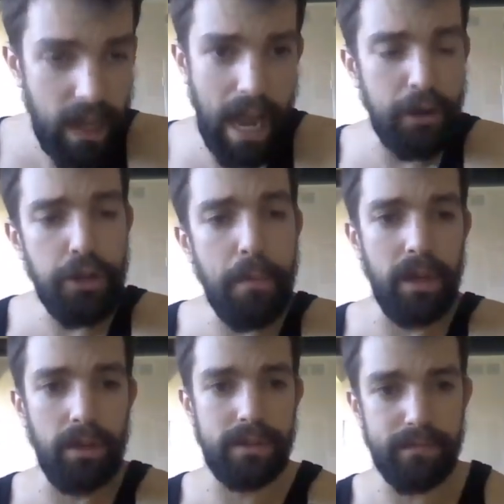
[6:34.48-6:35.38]
how do you
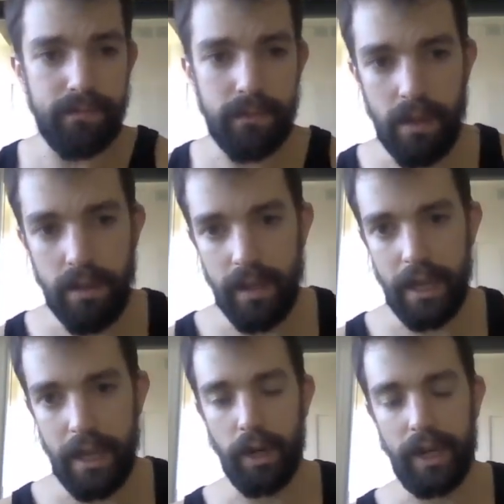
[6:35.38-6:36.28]
build the
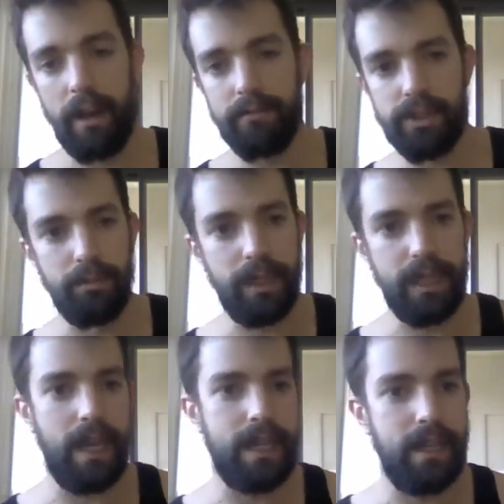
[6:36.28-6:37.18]
HIIT workout? So we
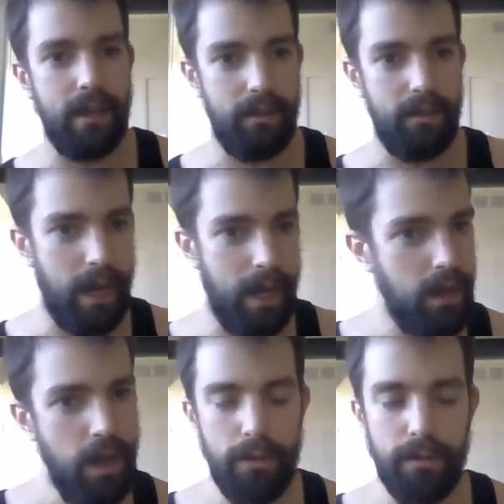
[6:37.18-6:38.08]
get the idea, right?
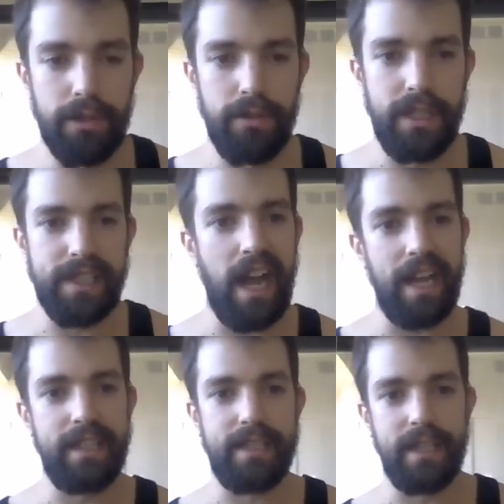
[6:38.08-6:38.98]
We're doing these
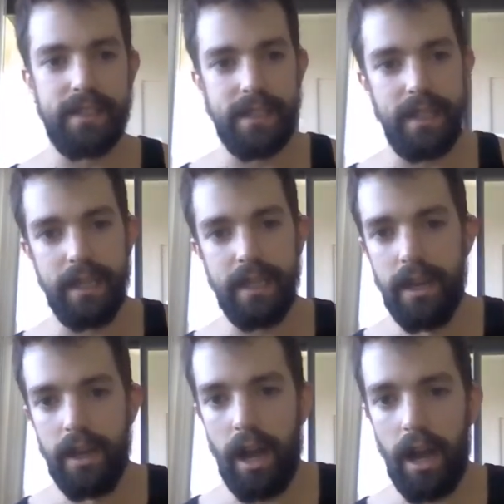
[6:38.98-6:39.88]
high intensity
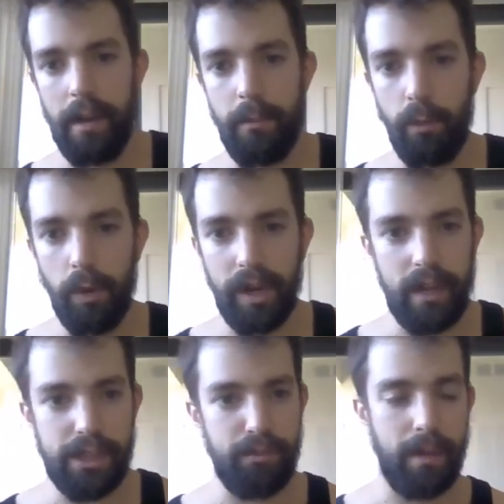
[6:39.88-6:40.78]

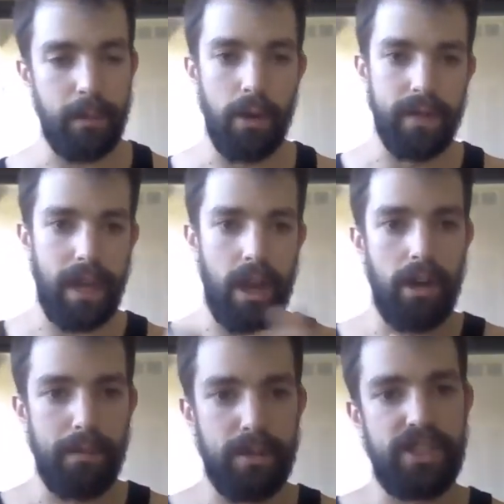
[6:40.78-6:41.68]
workouts where I'm going like
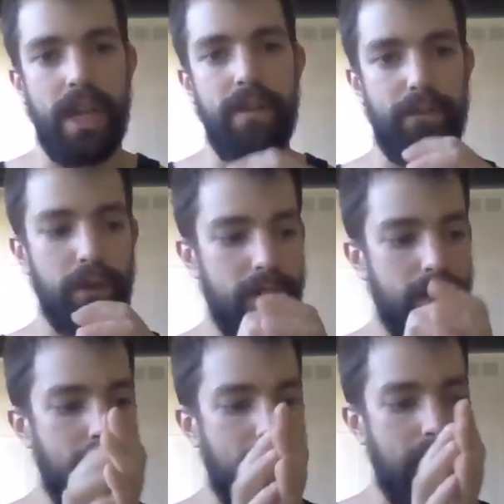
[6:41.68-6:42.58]
100%
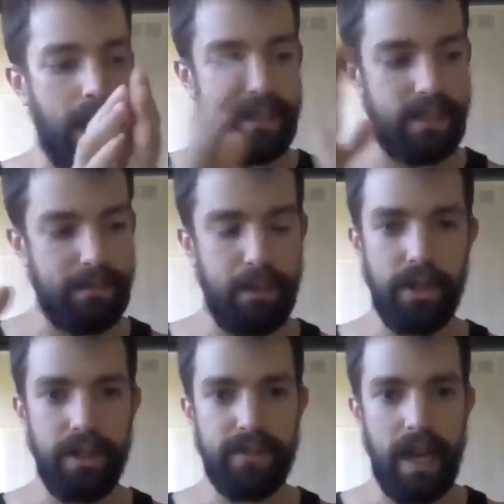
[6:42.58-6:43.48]
for X
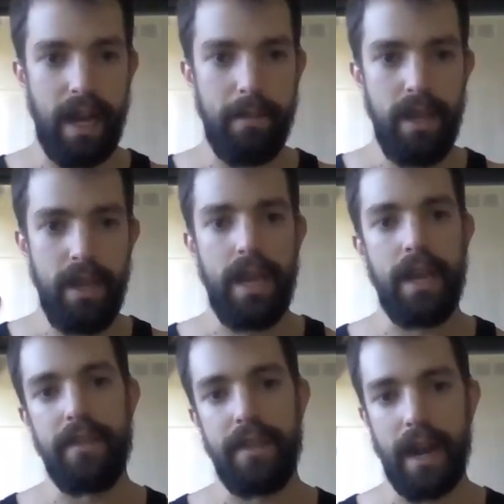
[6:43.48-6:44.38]
period of time.
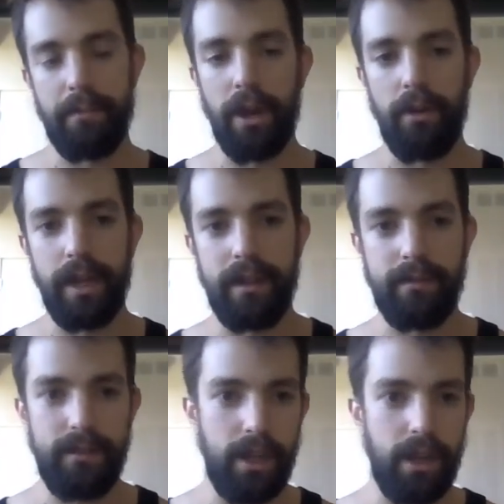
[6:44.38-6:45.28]
And then I'm
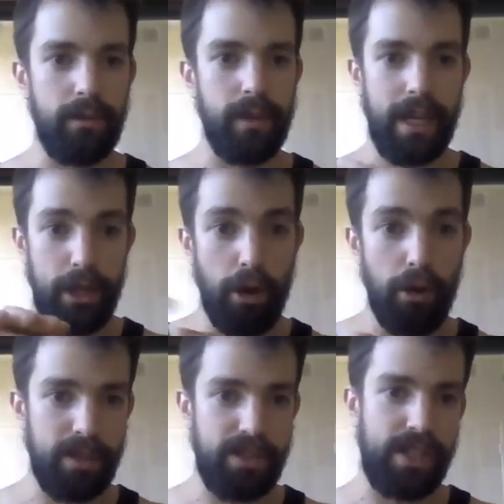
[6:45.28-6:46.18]
going, like no
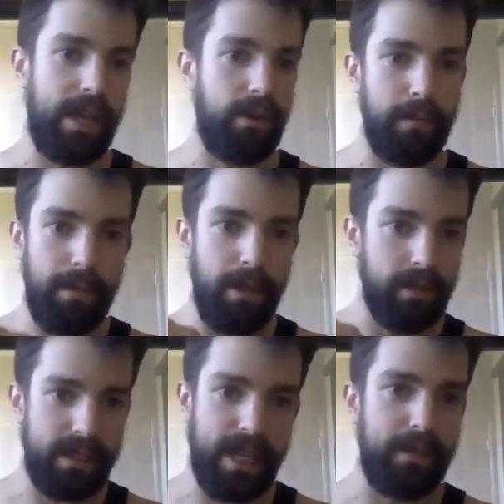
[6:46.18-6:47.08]
percent or maybe
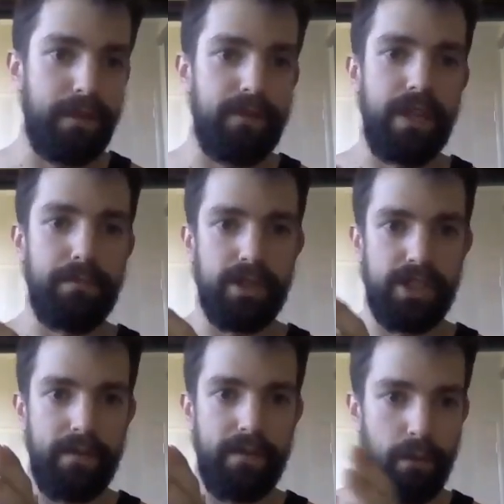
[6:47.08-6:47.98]
only 10 to 15%
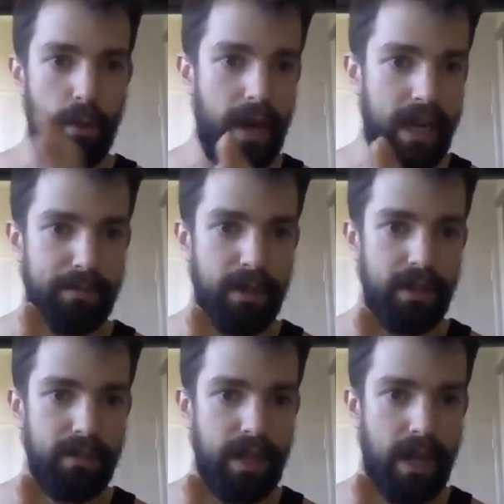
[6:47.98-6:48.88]
for X
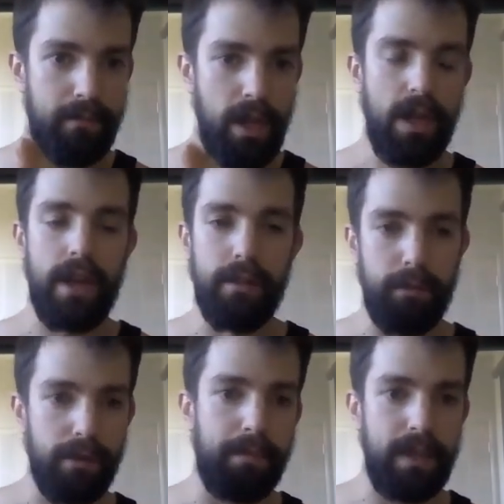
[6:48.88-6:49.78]
period of time. And then
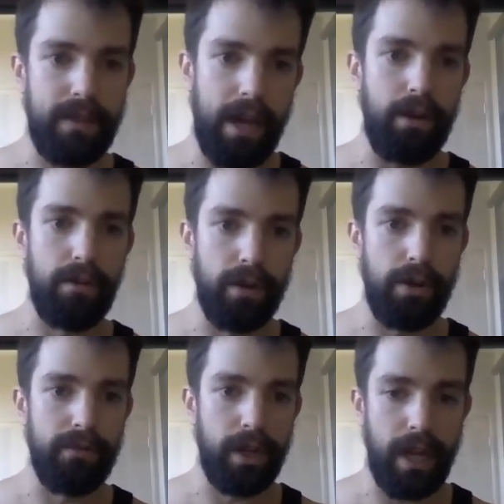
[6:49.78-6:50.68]
we repeat that over and
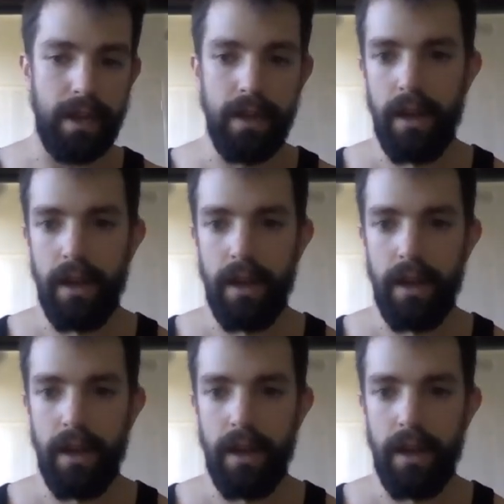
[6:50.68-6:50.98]
over again.